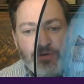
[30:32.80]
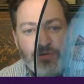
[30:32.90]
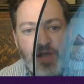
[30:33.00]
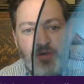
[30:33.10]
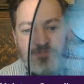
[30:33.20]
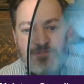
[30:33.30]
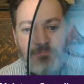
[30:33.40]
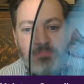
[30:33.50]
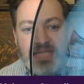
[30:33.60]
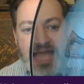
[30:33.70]
will always be
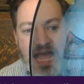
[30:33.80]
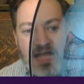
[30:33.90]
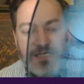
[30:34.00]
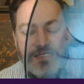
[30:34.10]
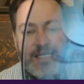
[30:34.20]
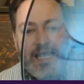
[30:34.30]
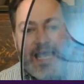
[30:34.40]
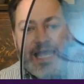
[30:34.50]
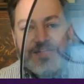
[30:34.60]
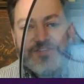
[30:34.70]
black,
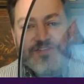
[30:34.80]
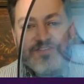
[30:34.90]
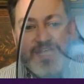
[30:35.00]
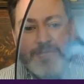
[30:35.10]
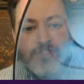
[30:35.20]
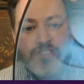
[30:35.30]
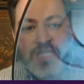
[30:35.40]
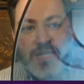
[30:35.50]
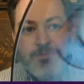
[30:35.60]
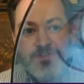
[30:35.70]
and it's the same
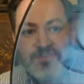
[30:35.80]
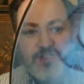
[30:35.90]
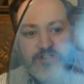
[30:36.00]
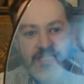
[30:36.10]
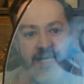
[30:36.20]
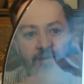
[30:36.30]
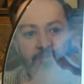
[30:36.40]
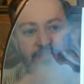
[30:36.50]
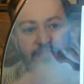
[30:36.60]
shape as the Sears Tower, but the